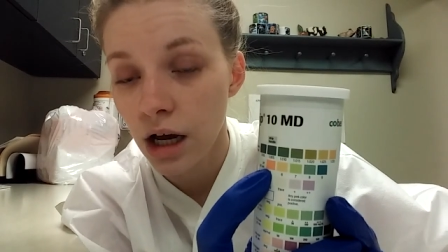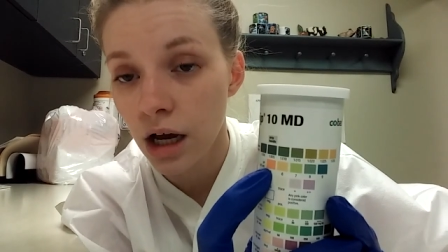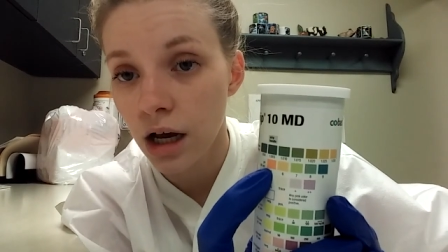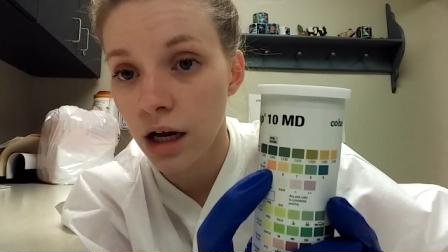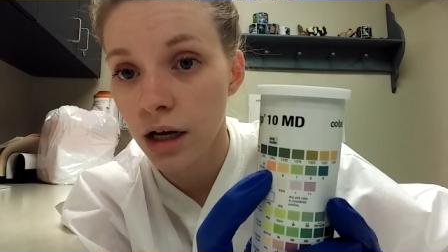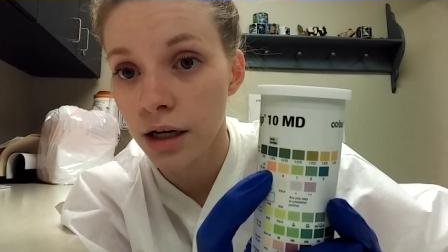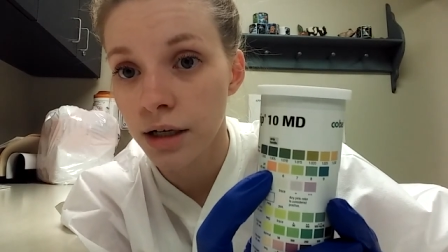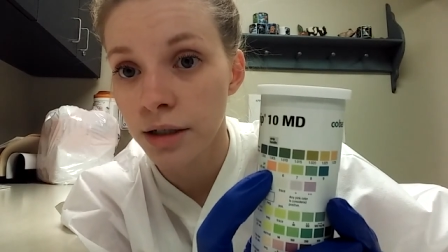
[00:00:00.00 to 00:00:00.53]

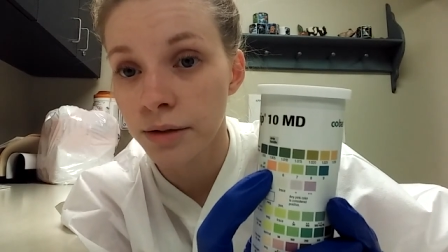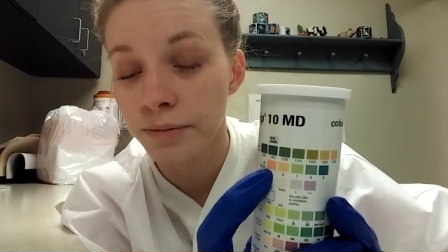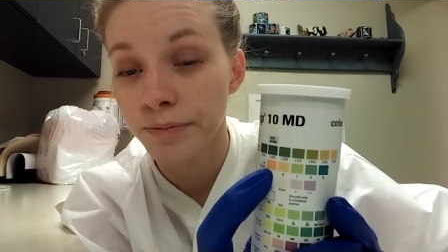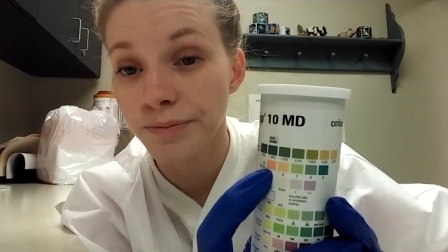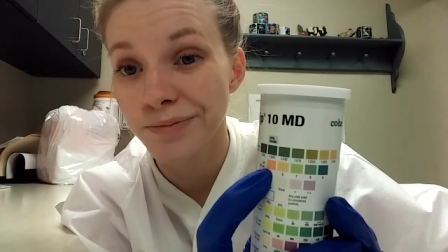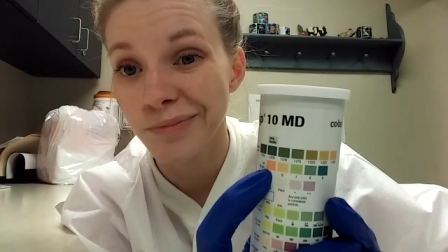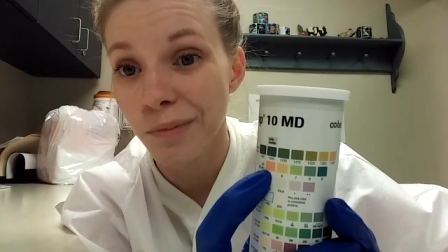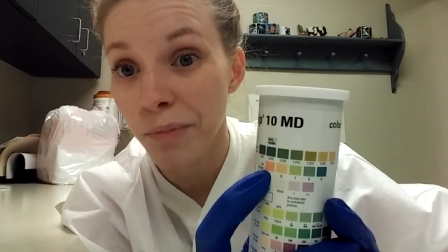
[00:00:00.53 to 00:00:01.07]

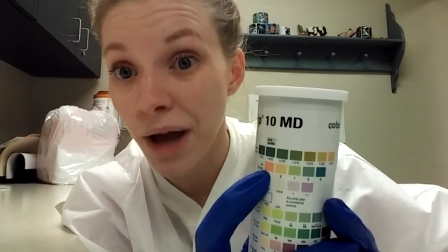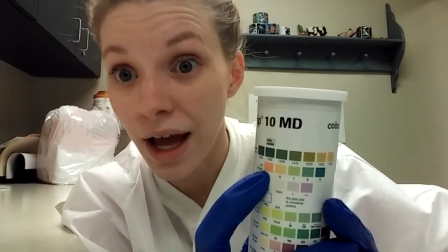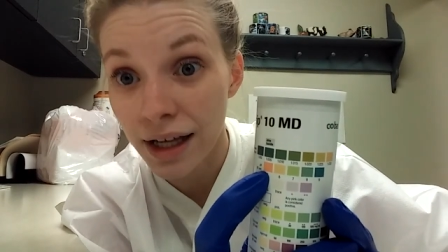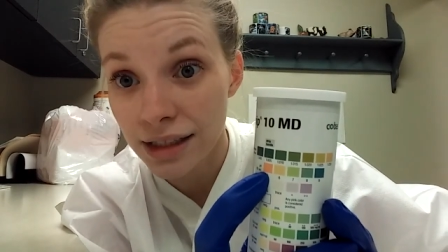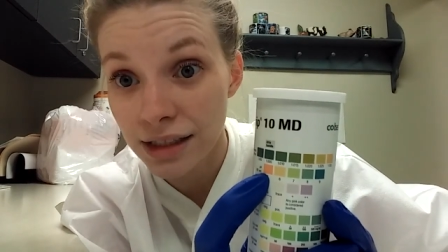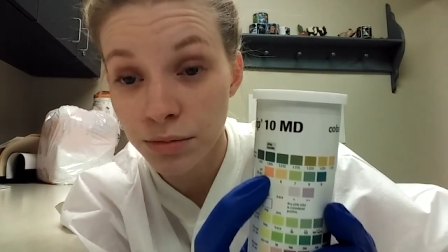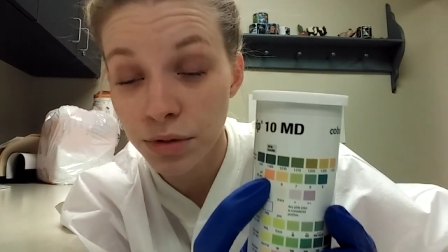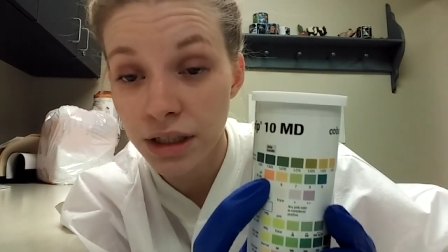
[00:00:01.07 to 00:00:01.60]
um,
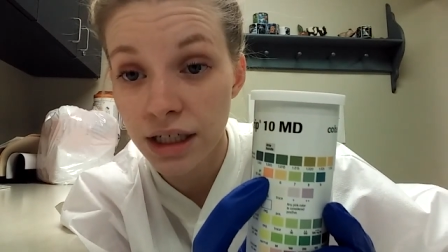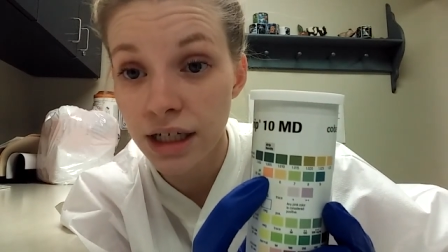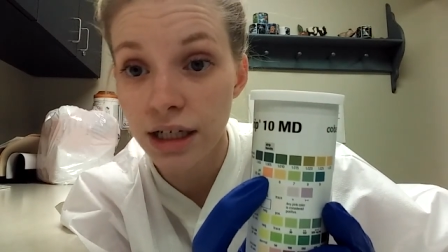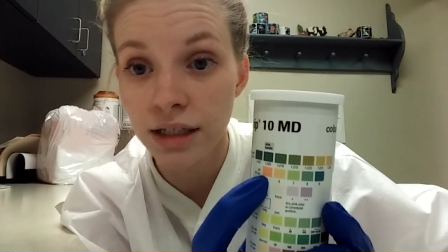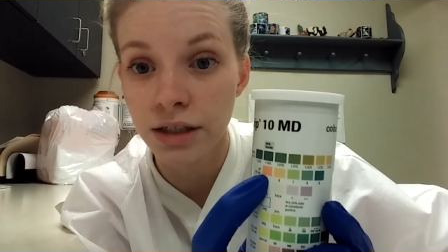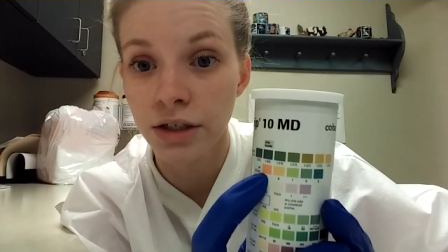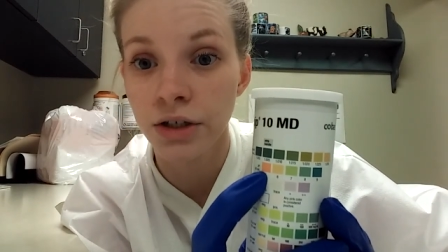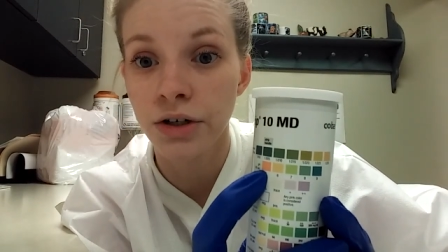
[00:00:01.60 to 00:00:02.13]
possibly
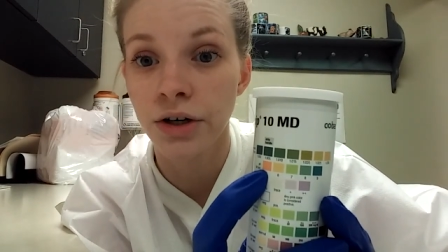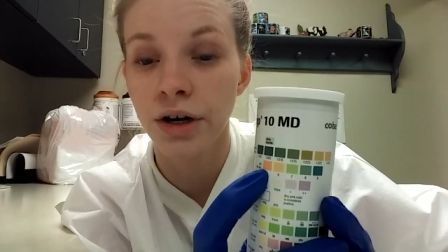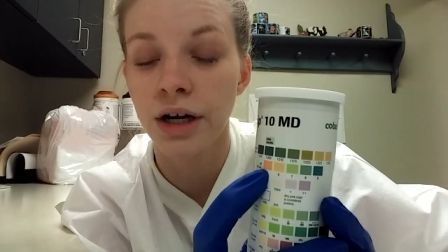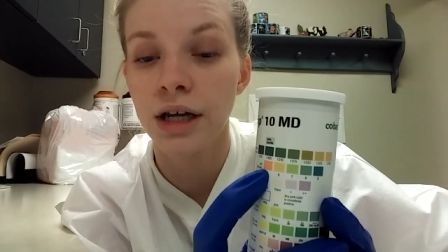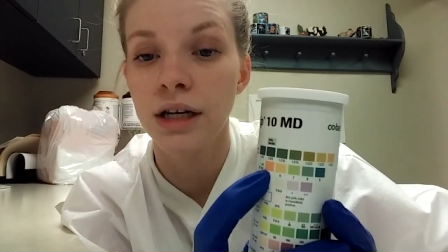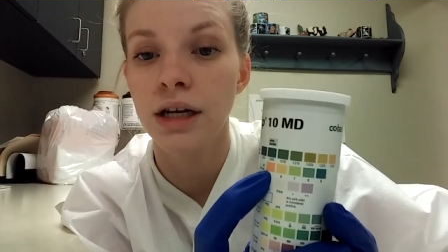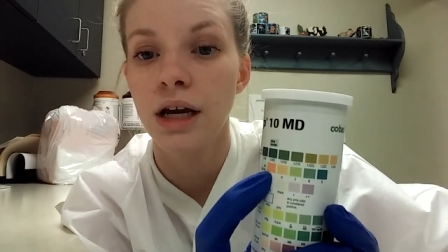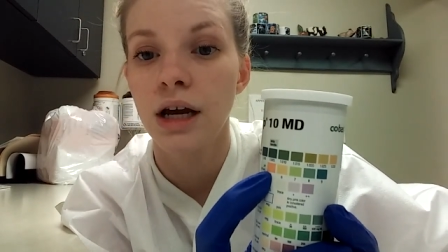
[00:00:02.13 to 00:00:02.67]
in the
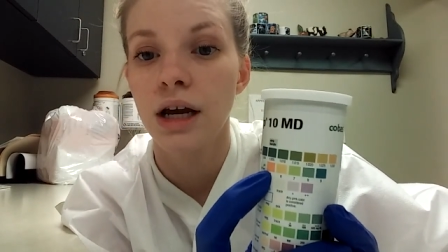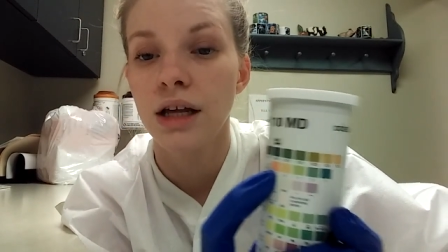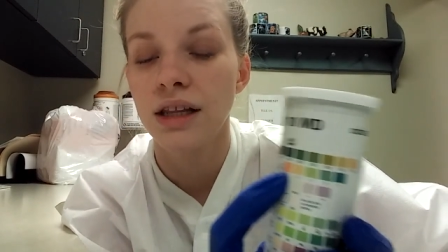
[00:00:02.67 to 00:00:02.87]
urine.